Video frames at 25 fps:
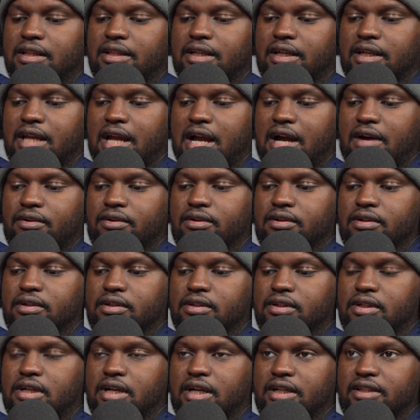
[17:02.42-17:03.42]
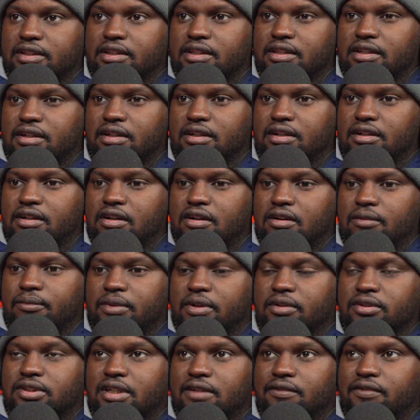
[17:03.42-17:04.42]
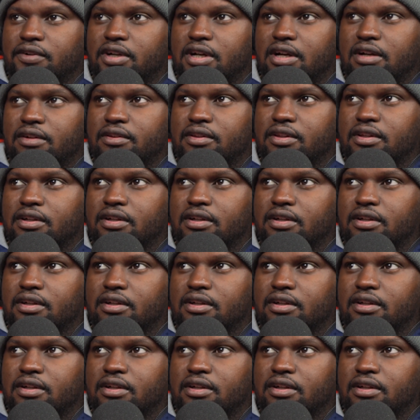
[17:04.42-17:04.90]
like how to cut they were trying to figure out